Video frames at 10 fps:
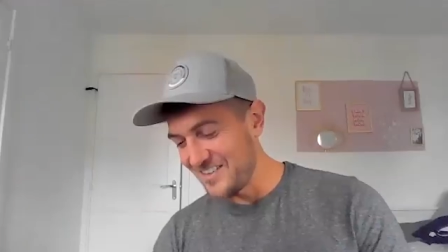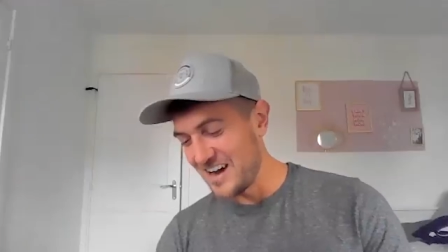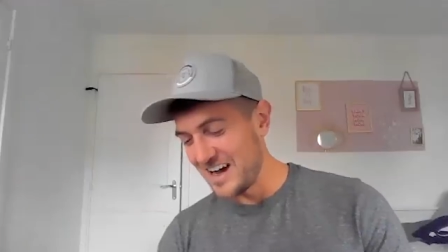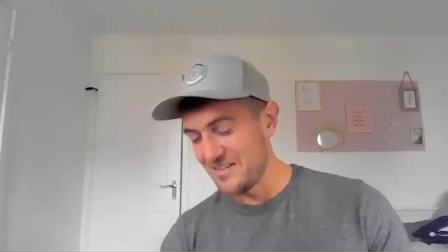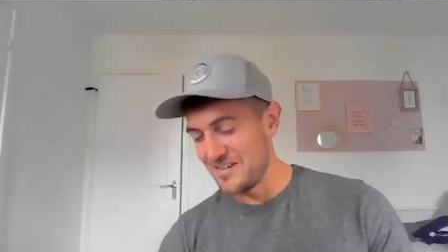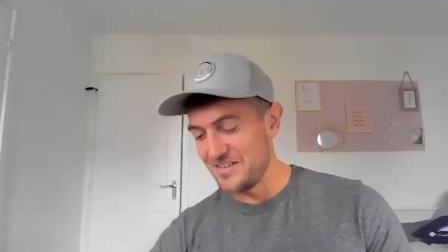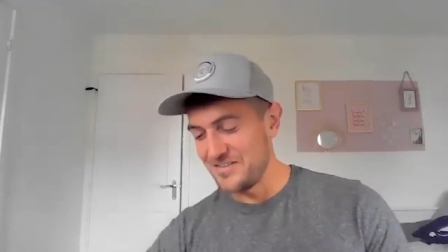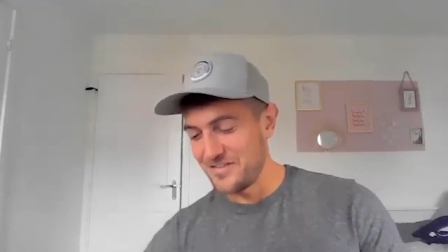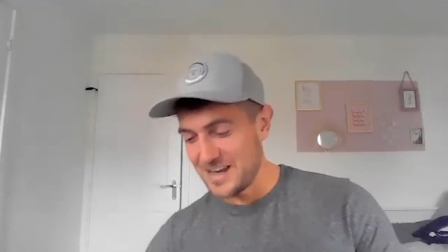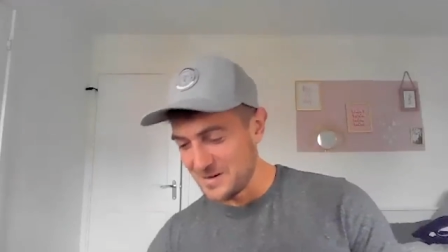All right,
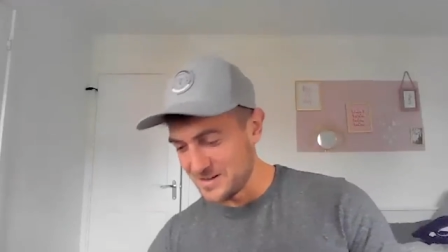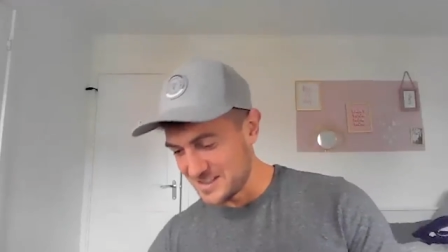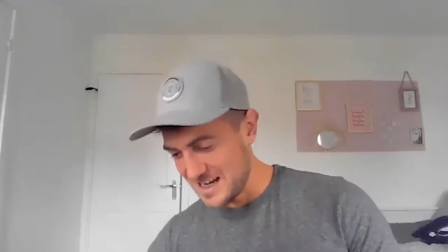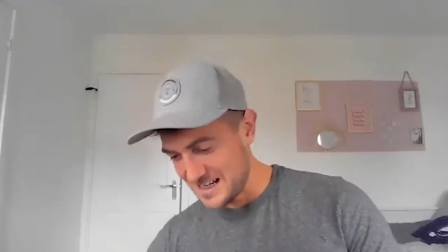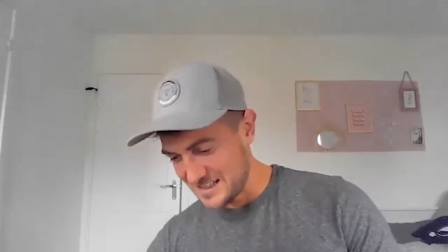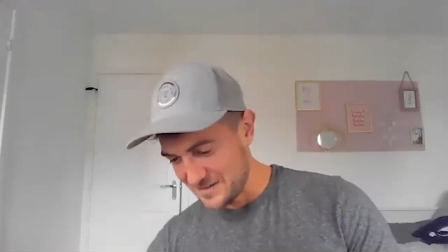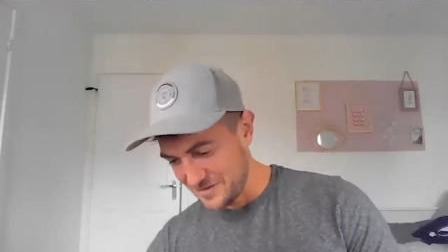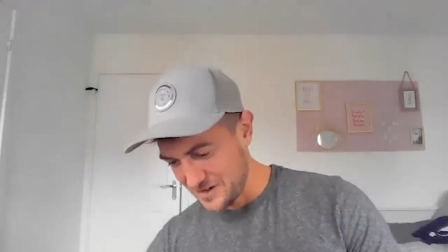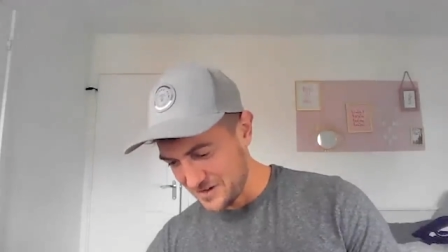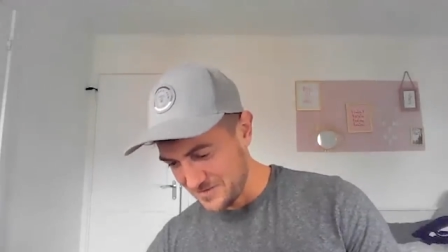Harry Flowers asked a
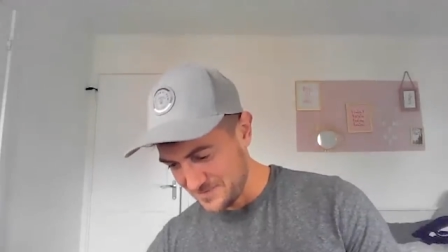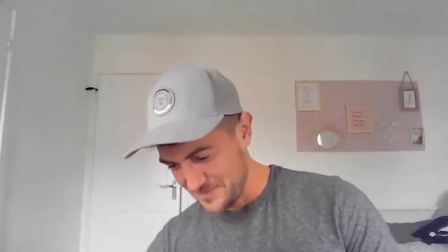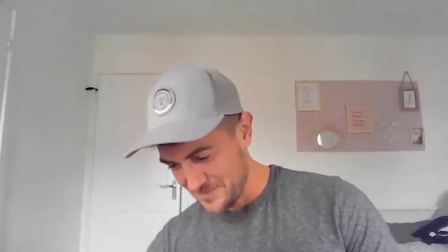few,